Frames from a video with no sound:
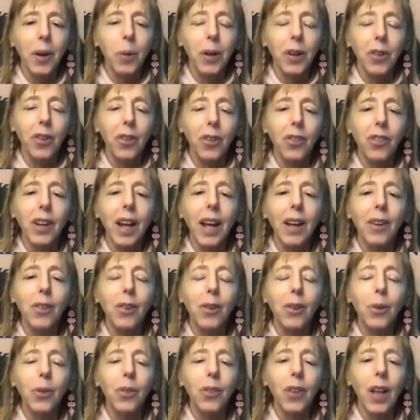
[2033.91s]
We just had
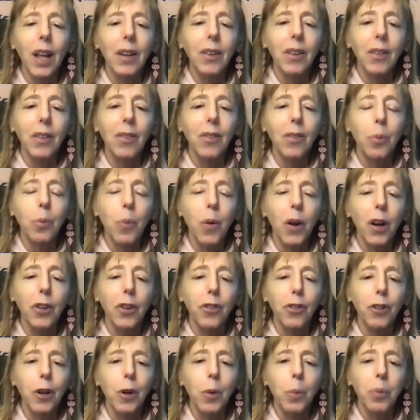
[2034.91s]
to send in some more
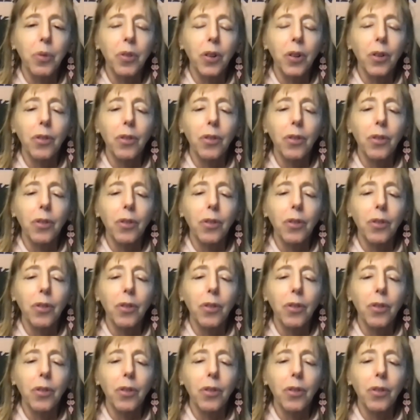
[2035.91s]
troops